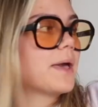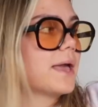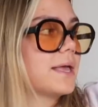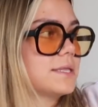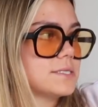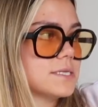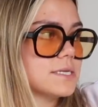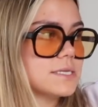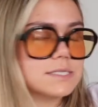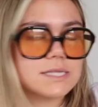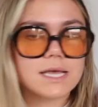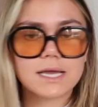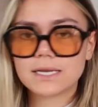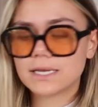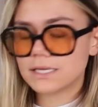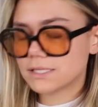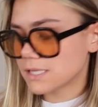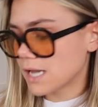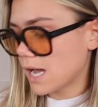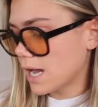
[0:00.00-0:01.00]
of paintings that I
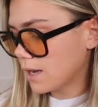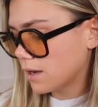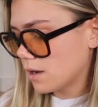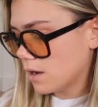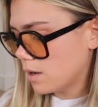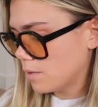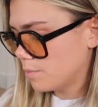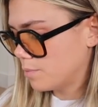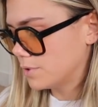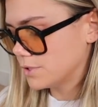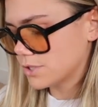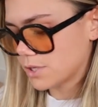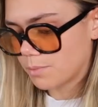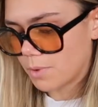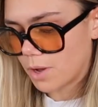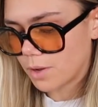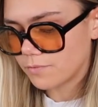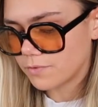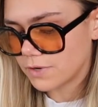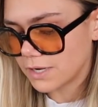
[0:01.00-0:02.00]
need to hang up, which
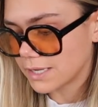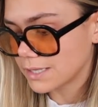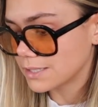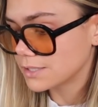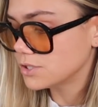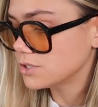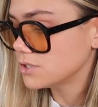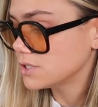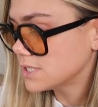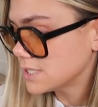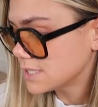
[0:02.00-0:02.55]
I'm hopefully gonna do